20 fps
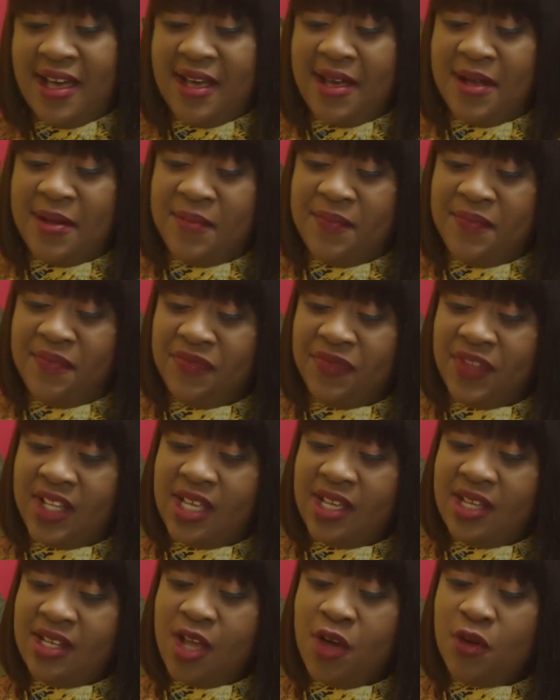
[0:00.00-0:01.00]

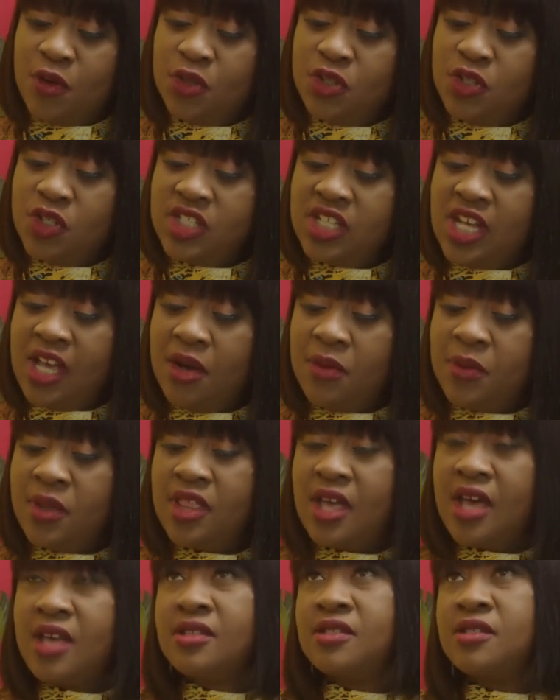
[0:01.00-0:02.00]
Now, could you share
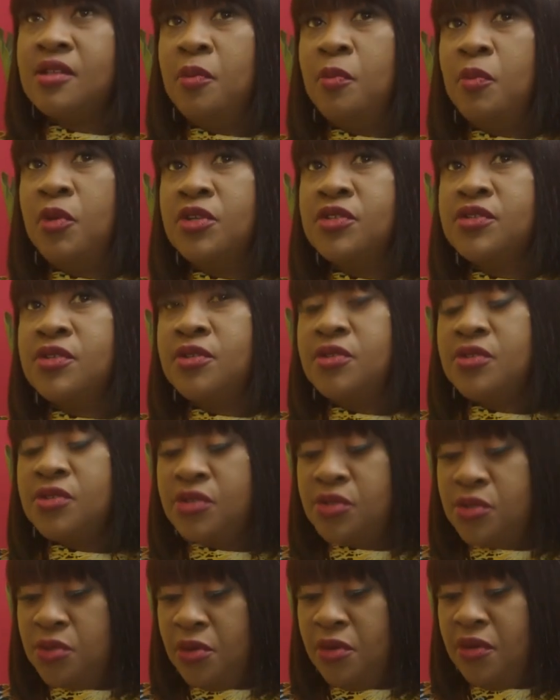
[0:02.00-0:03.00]
with us a personal
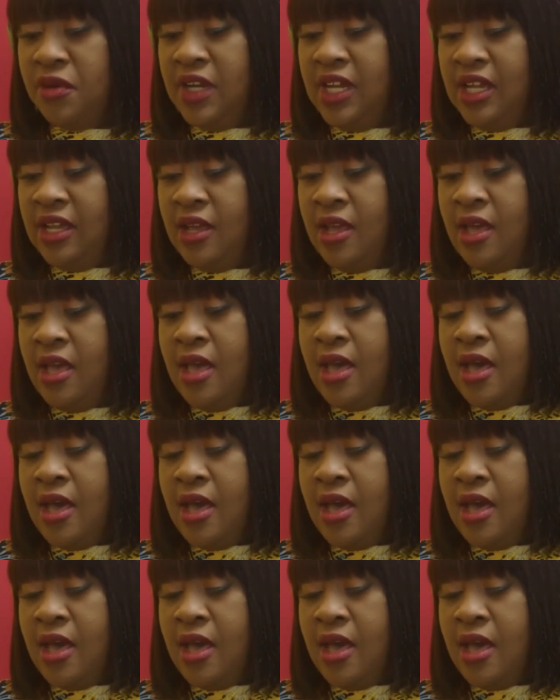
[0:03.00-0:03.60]
story